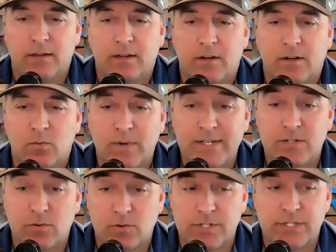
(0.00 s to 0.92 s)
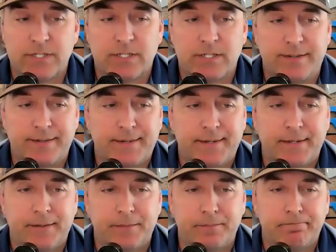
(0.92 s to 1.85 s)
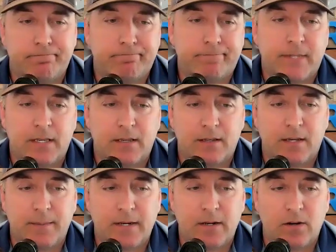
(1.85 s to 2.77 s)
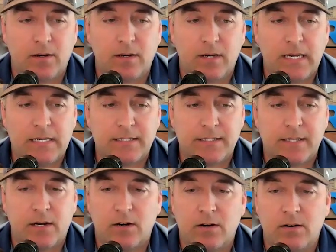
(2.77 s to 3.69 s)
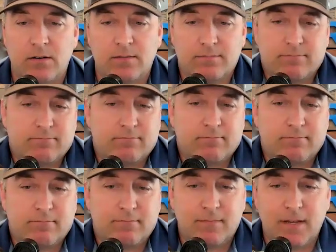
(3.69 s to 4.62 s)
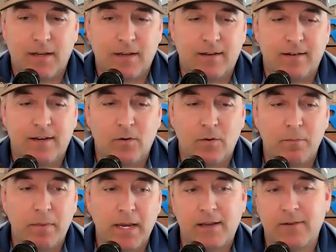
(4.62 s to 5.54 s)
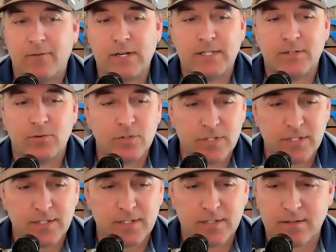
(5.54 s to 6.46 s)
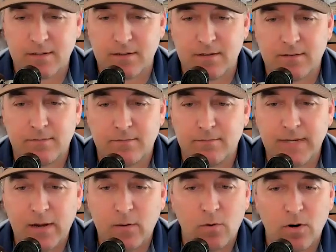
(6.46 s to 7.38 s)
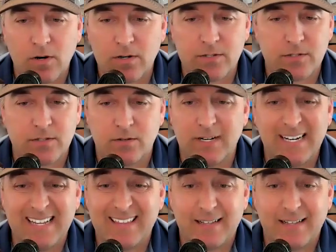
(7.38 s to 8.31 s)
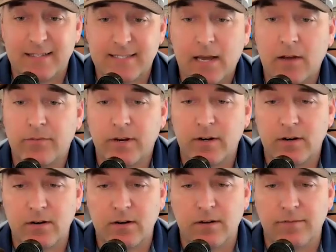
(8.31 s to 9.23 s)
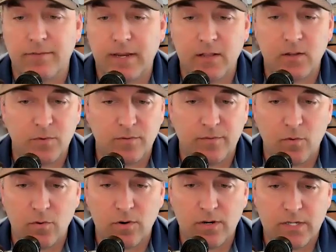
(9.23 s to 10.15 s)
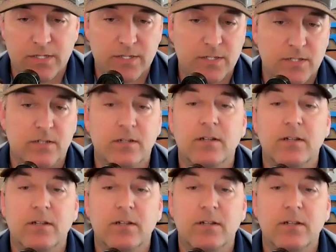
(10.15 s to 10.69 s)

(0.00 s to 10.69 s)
resources. I mean, is there, a bank of resources, networks, or anything that's out there available for us?